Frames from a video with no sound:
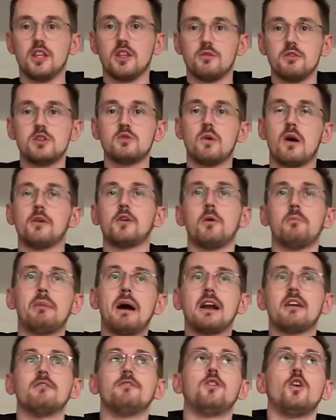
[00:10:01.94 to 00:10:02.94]
the reason why we've gone
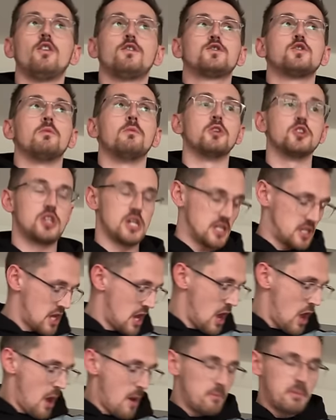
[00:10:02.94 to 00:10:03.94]
back and forth so much is
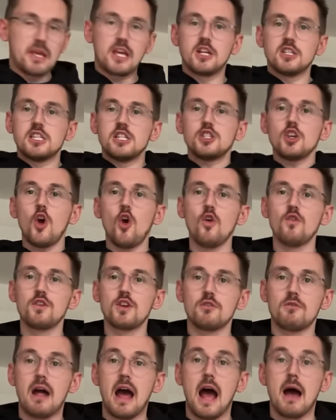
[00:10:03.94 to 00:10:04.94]
because it's over
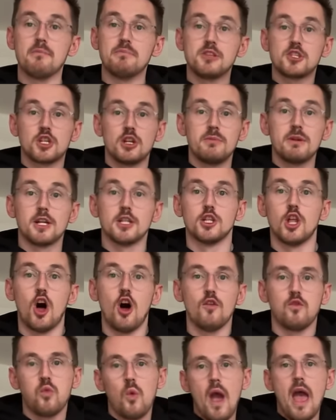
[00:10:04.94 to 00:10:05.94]
your arm, there's going to be a lot
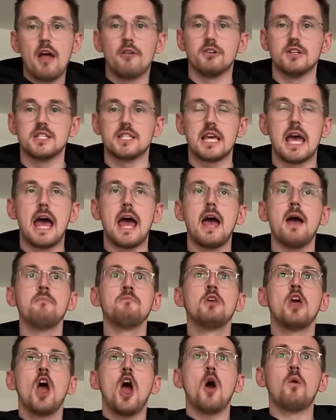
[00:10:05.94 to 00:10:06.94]
of wear and tear.
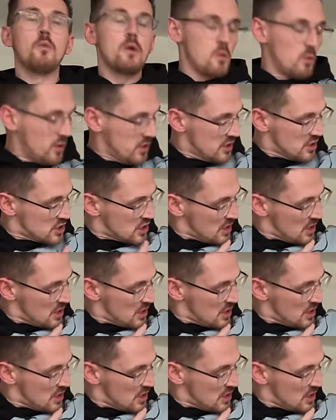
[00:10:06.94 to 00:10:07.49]
And we want it